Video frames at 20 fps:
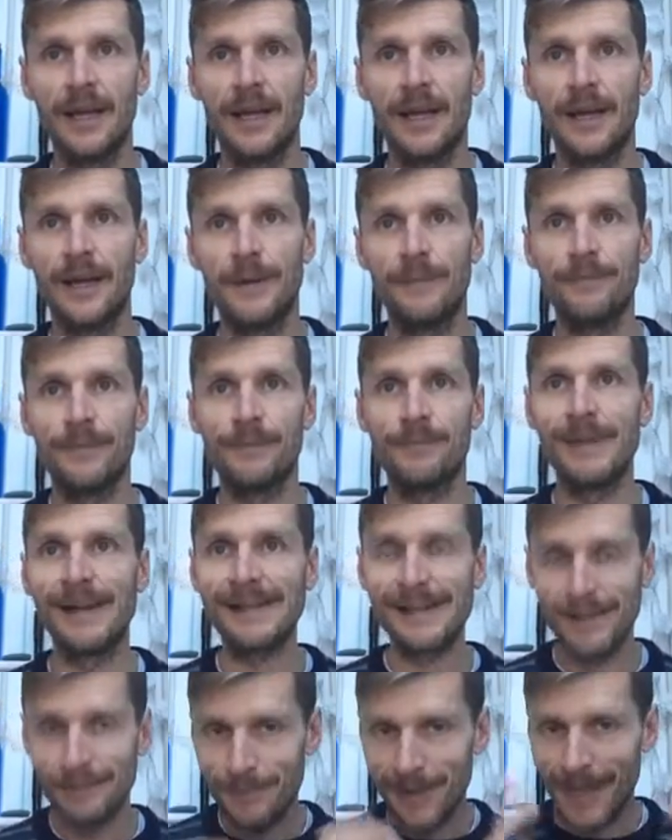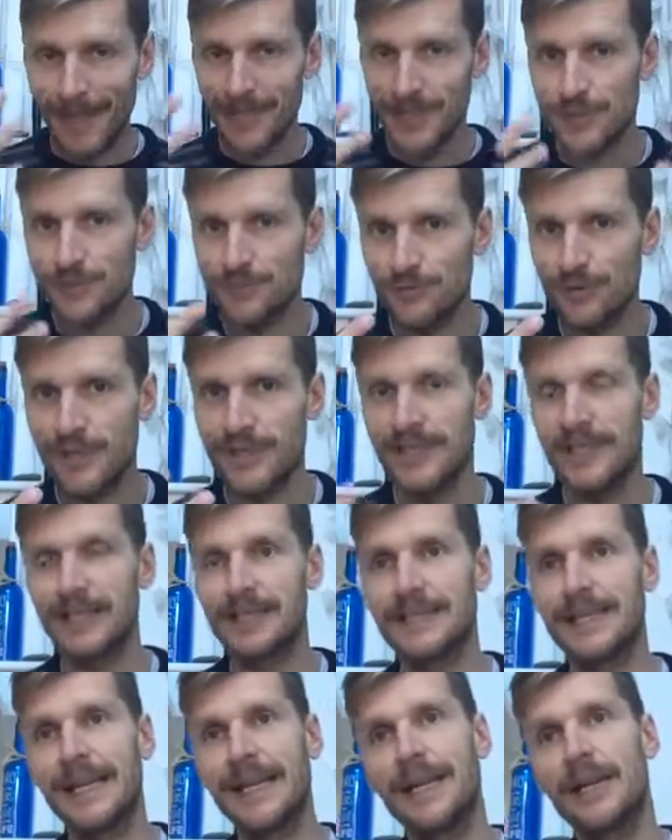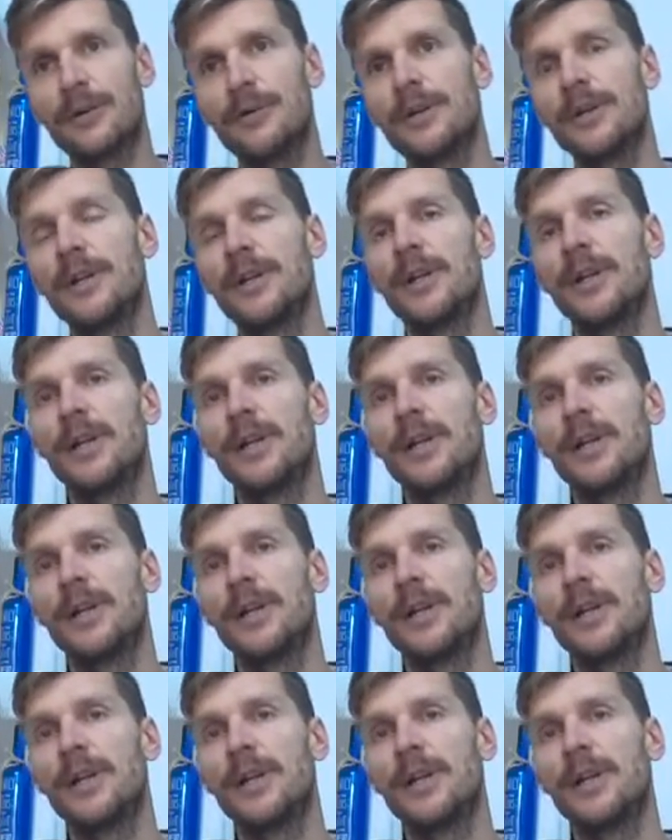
Mental patterns breaking down,